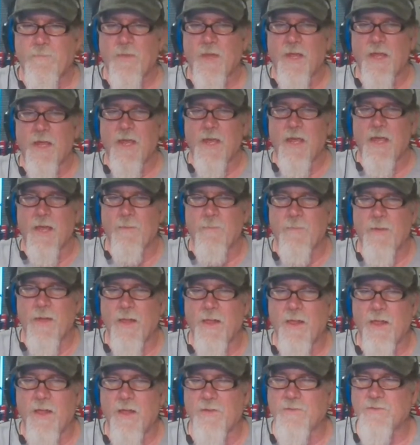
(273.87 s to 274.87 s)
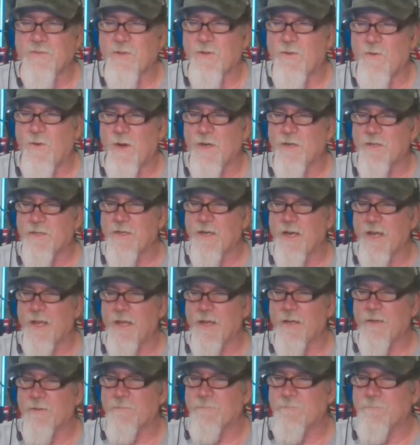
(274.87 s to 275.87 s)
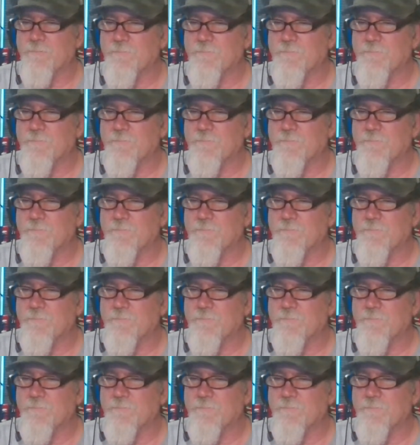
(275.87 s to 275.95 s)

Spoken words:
Hey, ML, how's it going tonight?